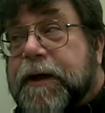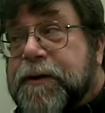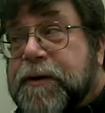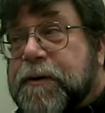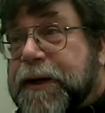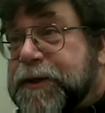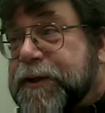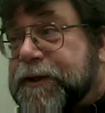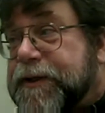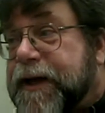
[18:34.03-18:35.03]
Other
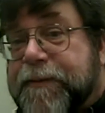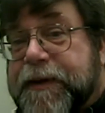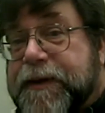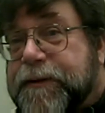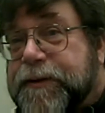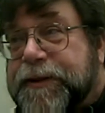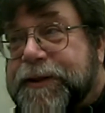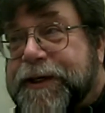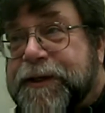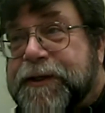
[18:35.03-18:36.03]
questions, comments, or
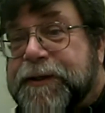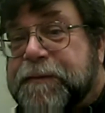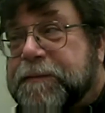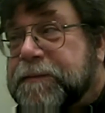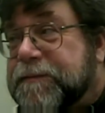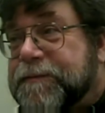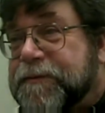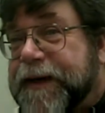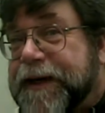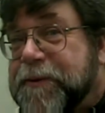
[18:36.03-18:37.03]
suggestions?
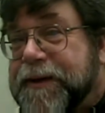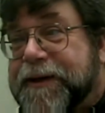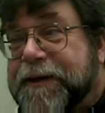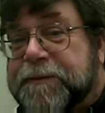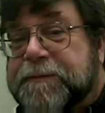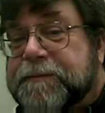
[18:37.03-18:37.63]
Anyone here?